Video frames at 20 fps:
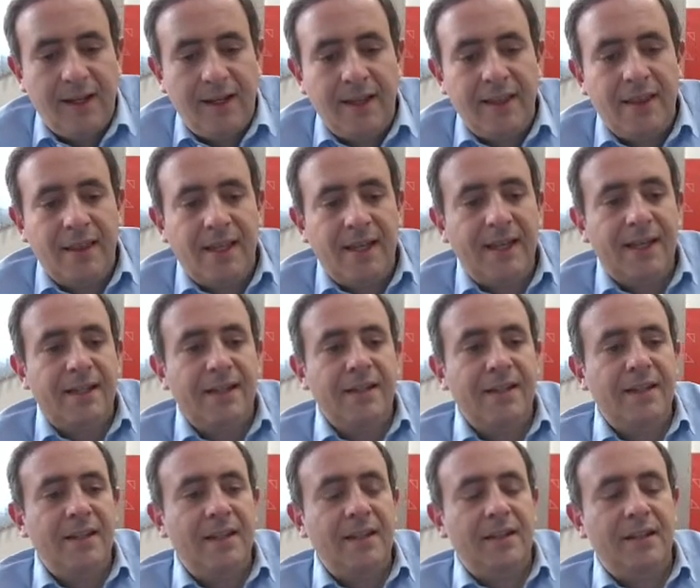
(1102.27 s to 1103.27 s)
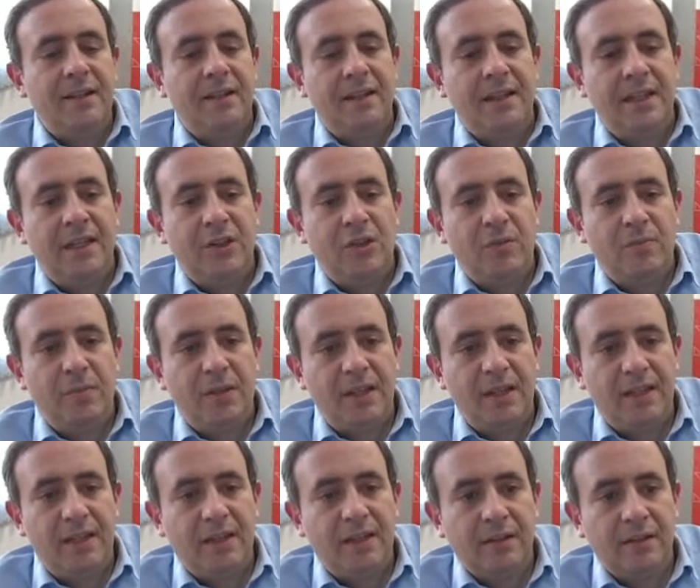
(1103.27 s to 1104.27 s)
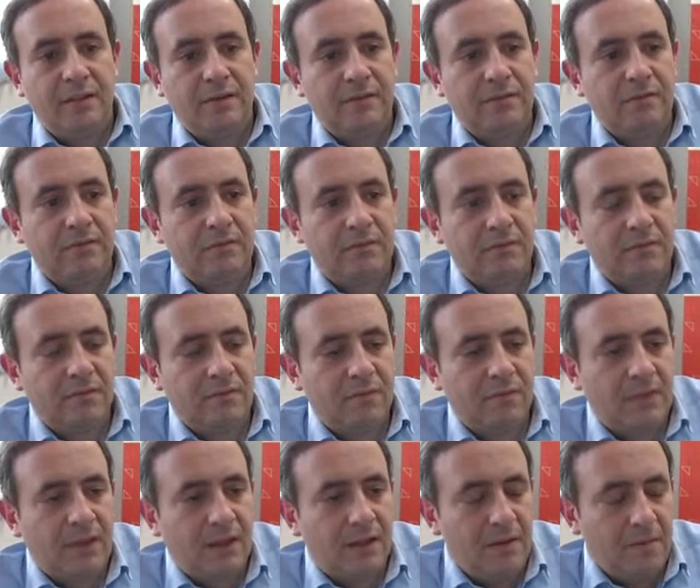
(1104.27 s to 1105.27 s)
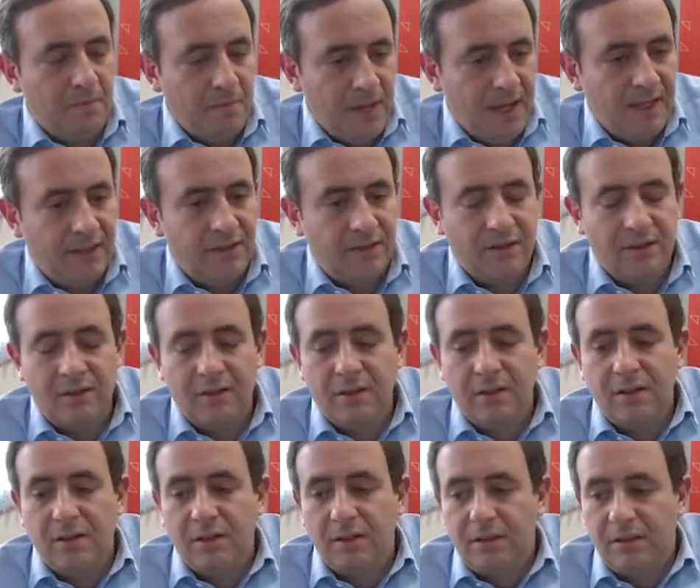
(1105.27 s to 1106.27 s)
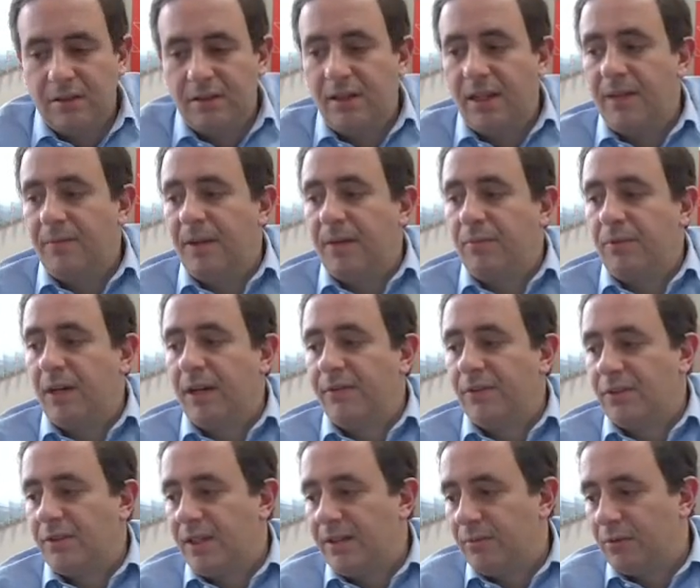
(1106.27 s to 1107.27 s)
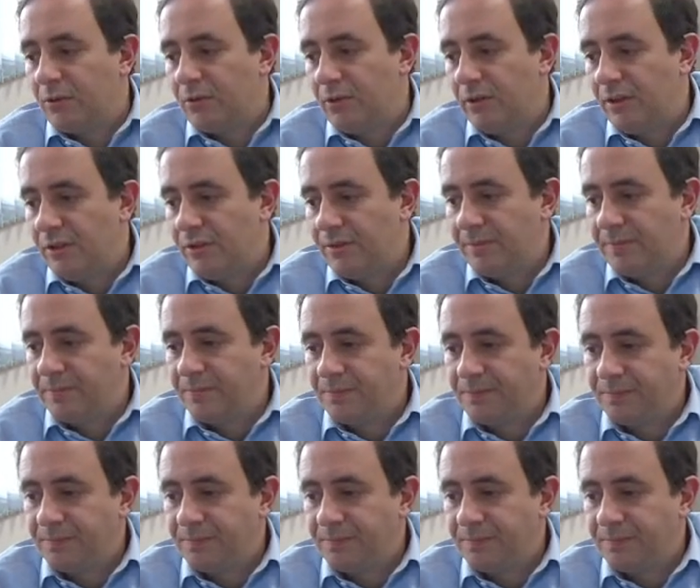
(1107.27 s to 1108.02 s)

And that need is being met today by private stablecoins.